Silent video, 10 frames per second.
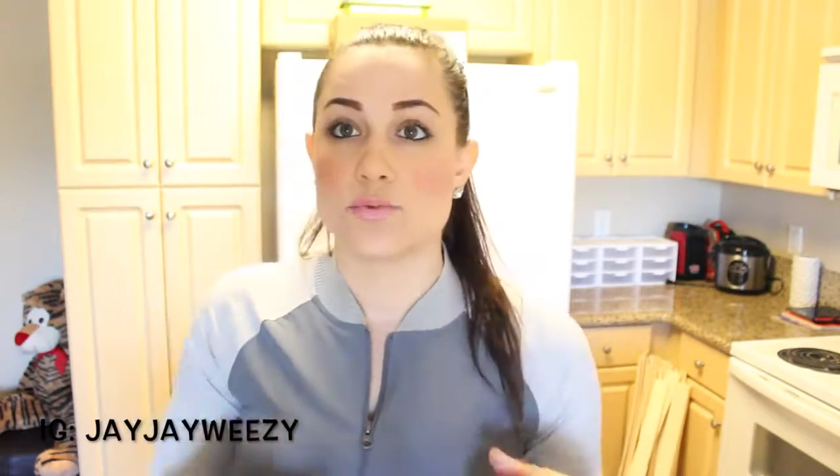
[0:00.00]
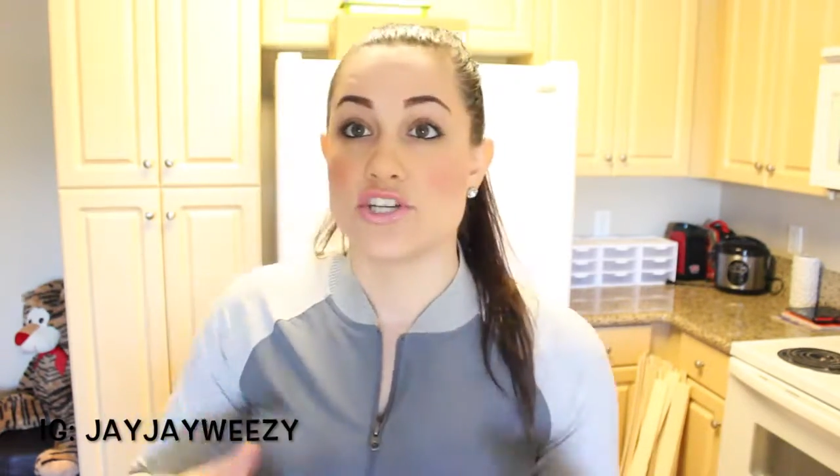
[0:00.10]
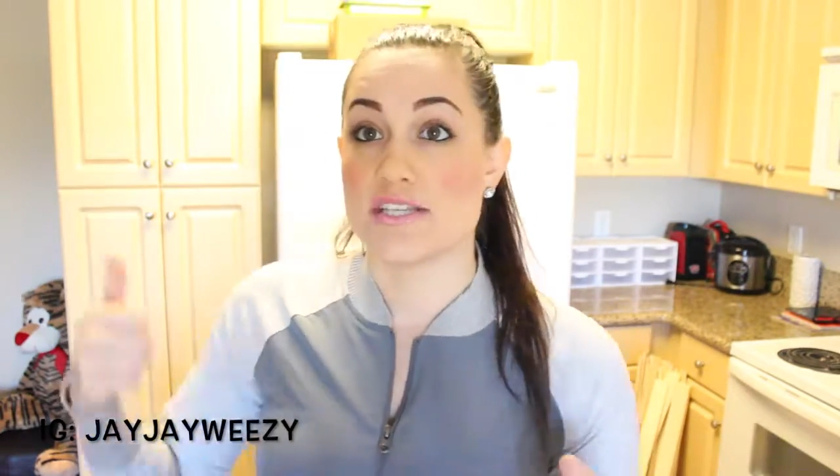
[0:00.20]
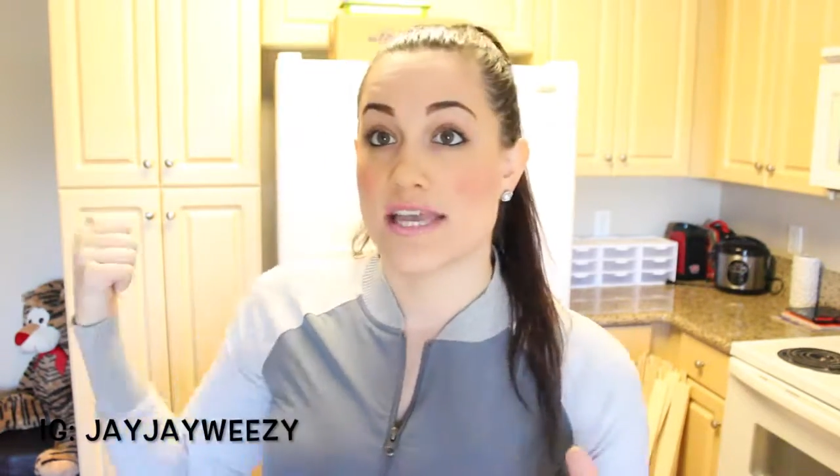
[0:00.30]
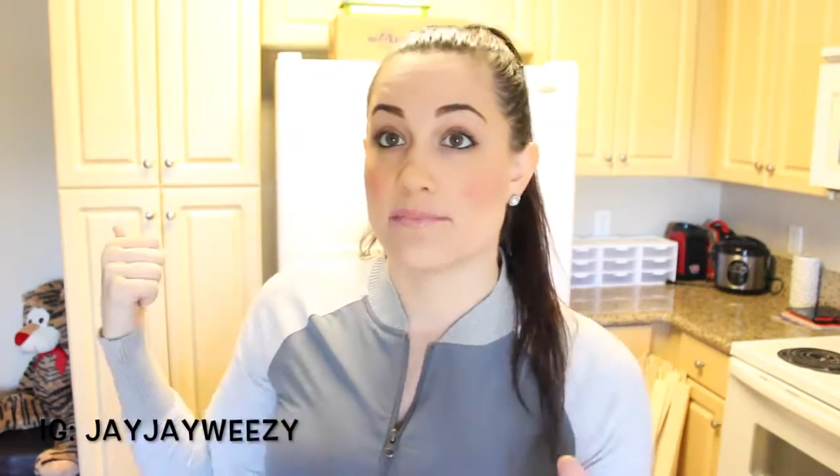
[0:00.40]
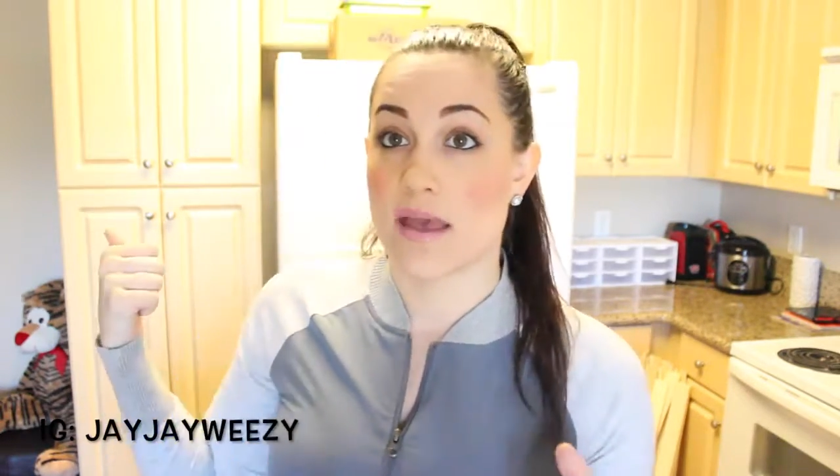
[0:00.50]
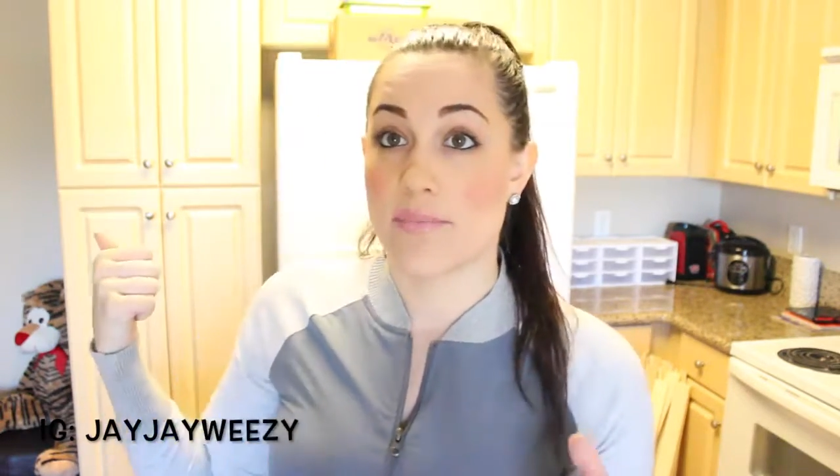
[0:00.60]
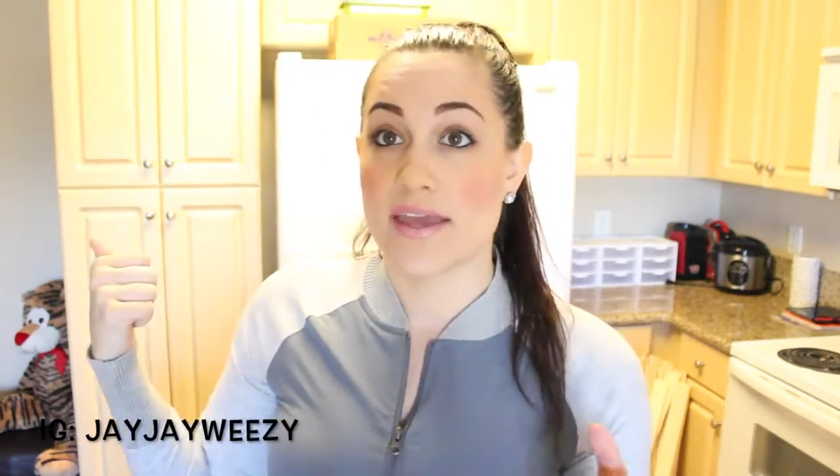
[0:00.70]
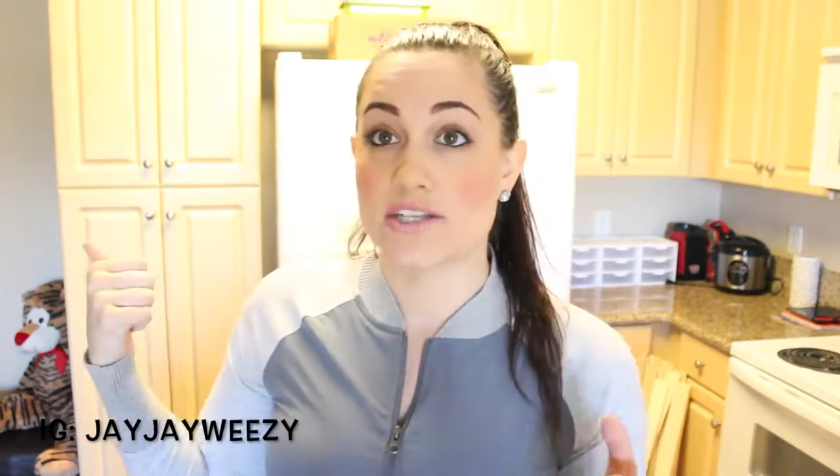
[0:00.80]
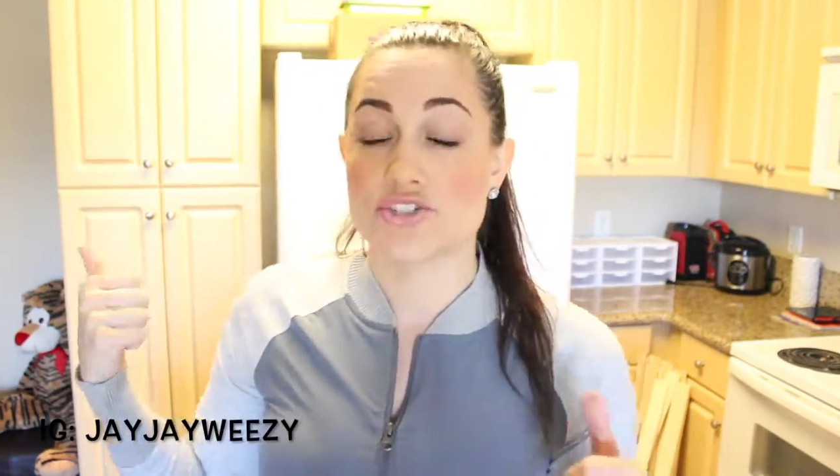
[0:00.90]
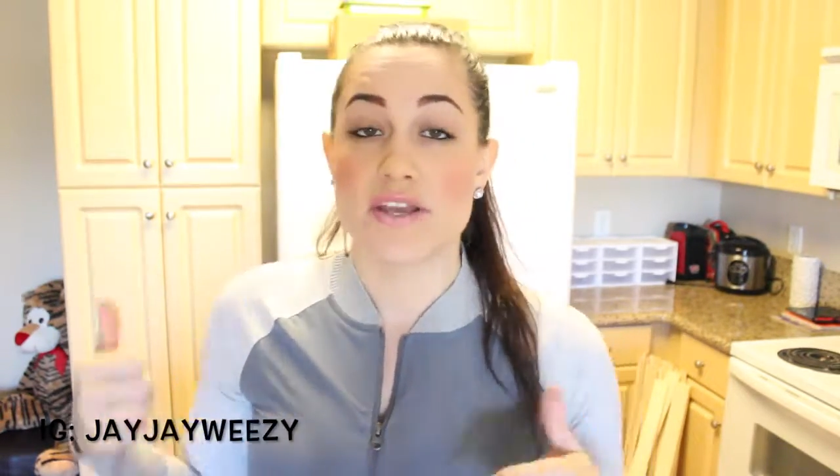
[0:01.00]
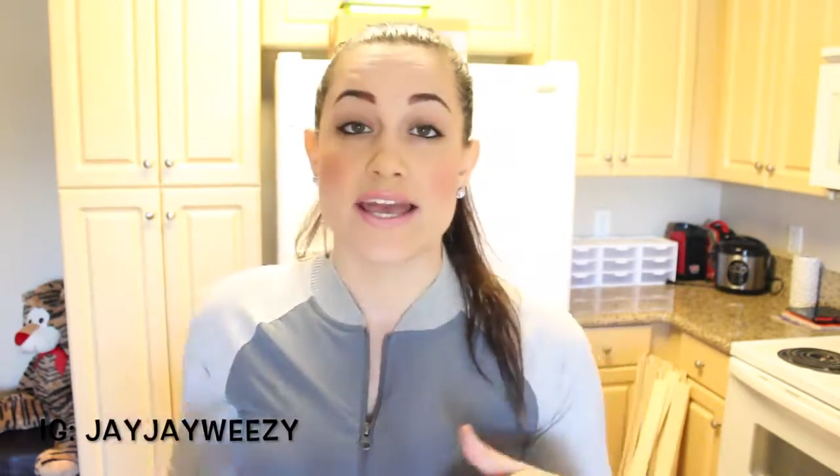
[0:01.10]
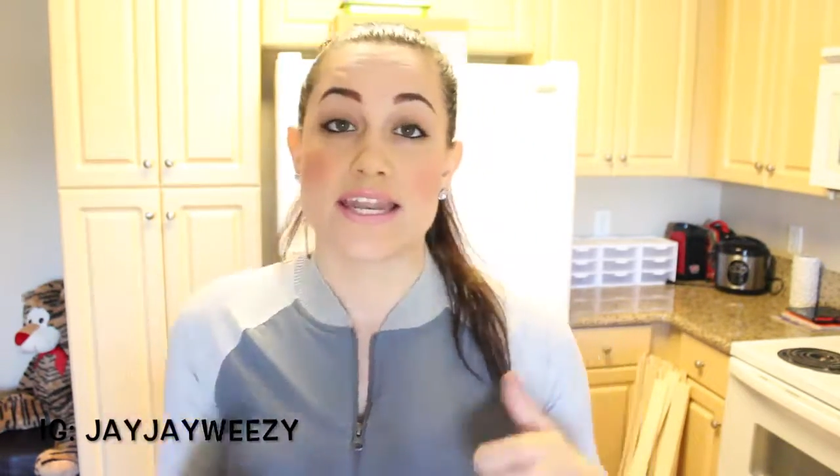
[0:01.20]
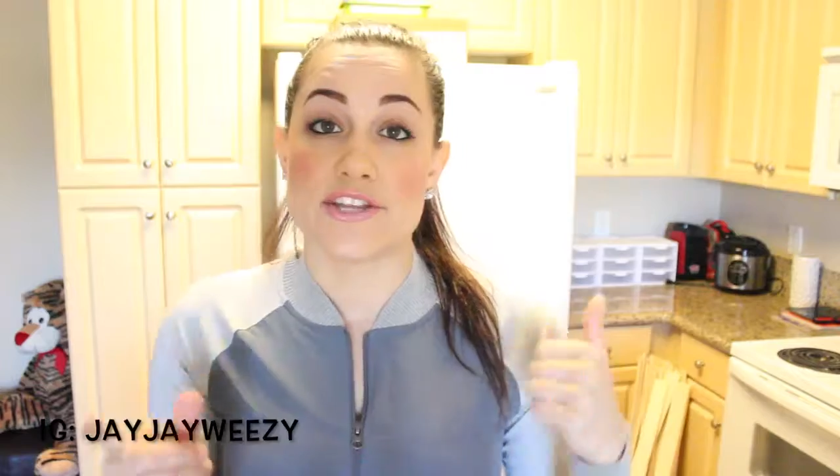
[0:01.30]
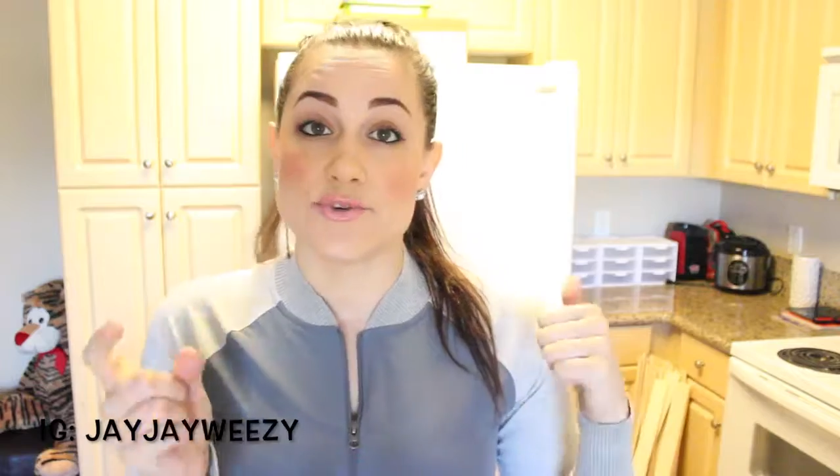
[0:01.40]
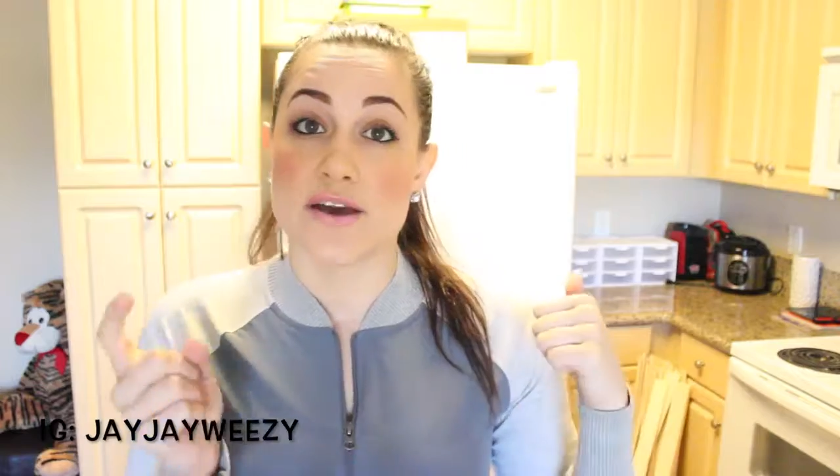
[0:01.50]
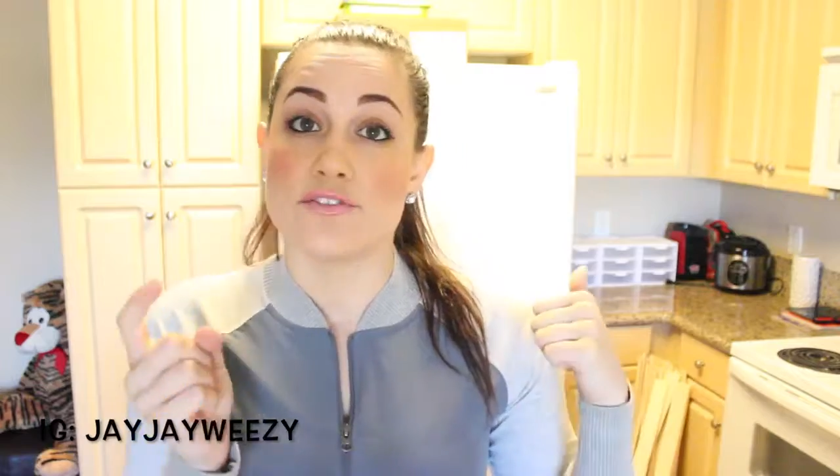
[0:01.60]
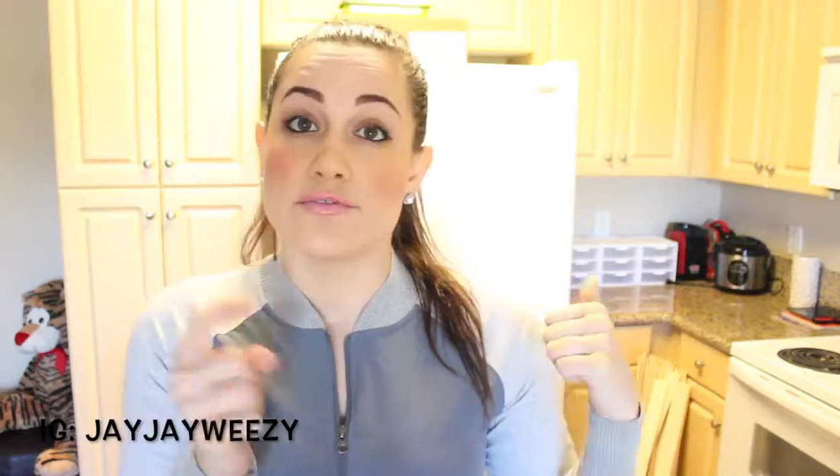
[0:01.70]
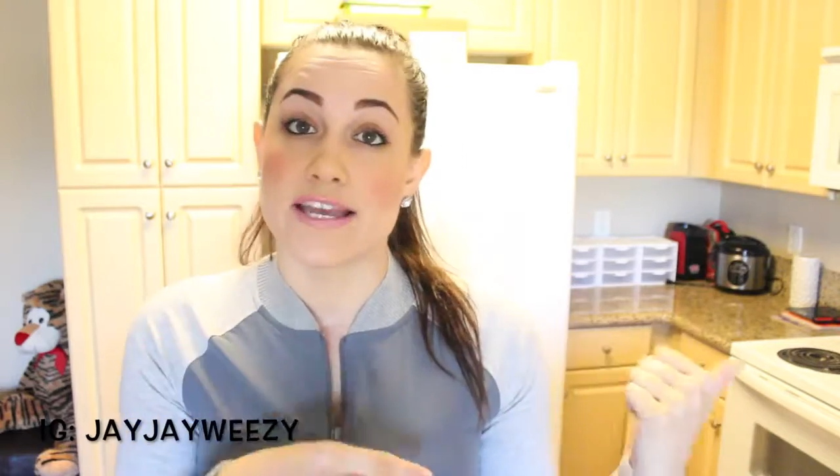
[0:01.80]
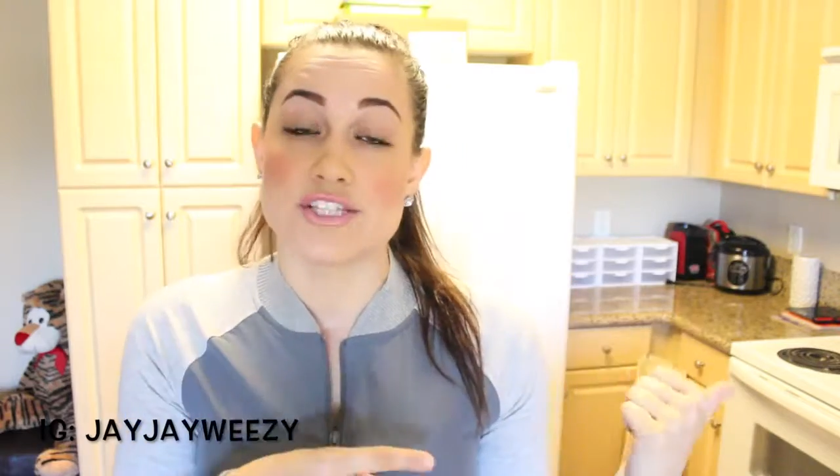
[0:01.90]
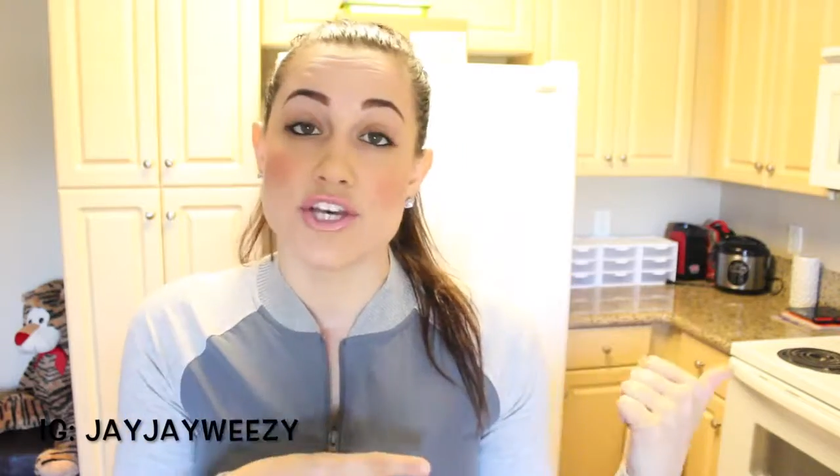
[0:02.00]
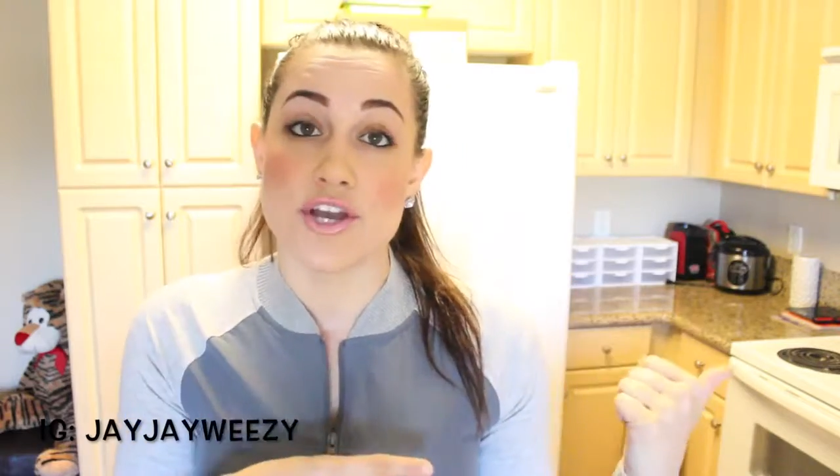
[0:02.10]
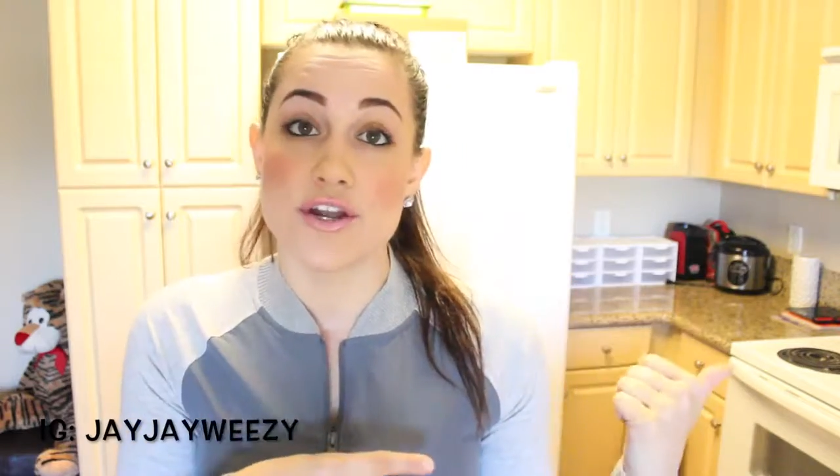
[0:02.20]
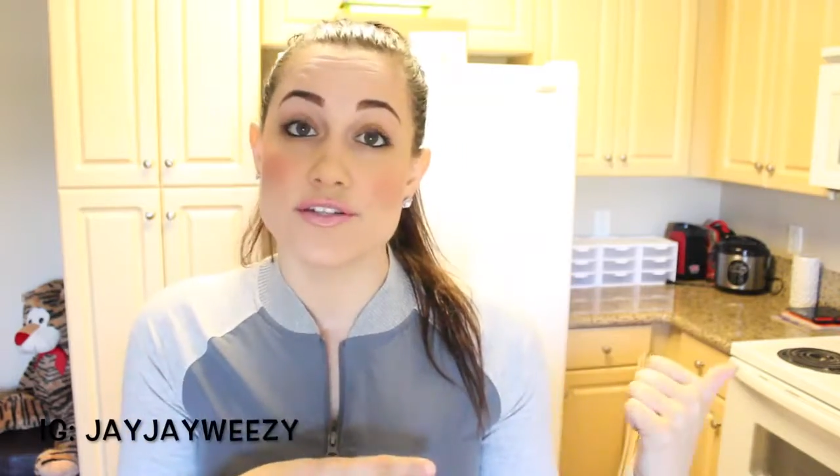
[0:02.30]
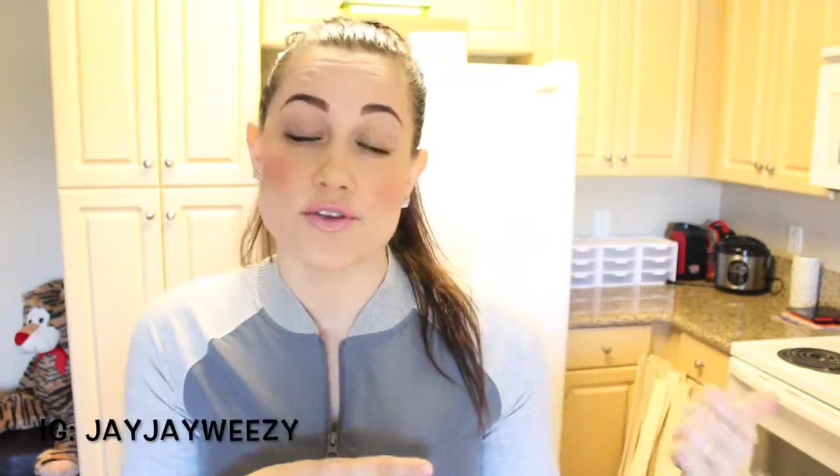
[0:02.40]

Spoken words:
which is in my pantry, and I do have a rice cooker,